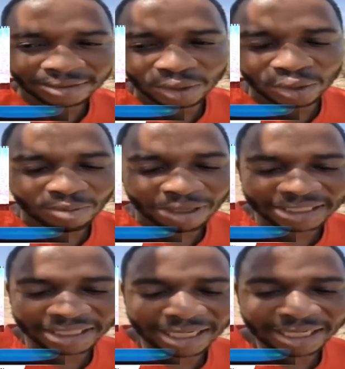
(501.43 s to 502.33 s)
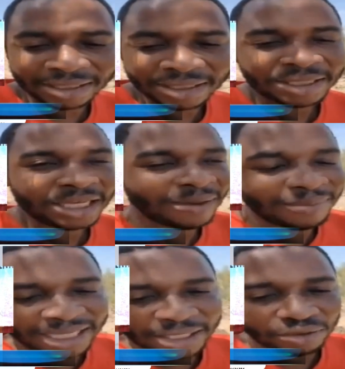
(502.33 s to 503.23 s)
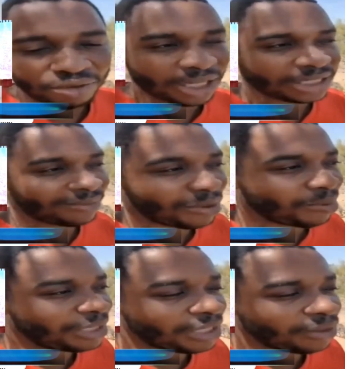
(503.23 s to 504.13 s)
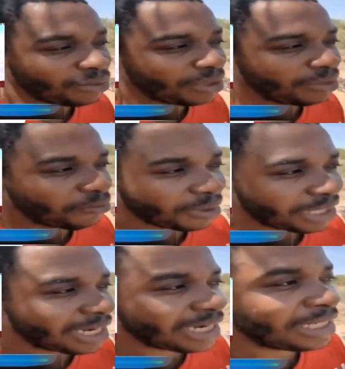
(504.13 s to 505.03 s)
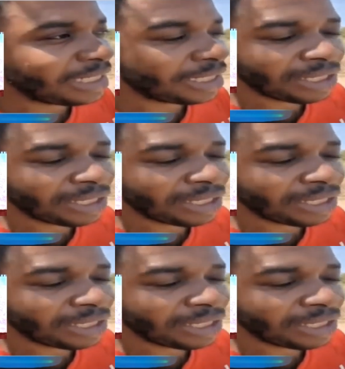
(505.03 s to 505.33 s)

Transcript: na o ma sha da e be ya tutrasem o me ya wudi for Ghana ni